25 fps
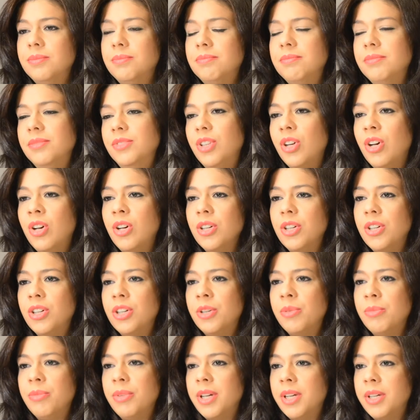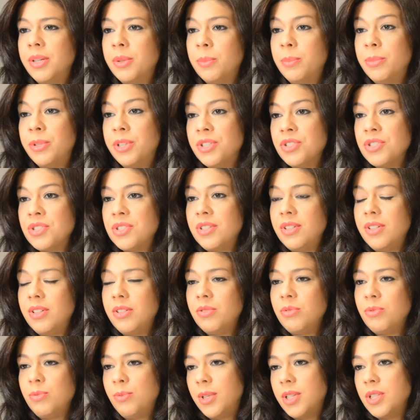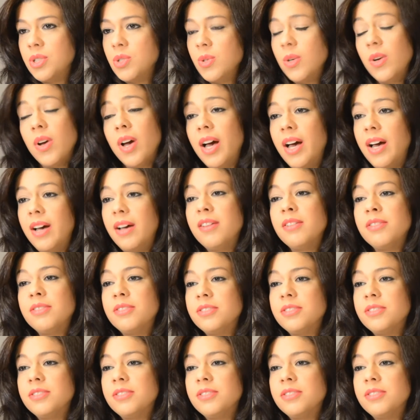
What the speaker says: younger, better version of what you have.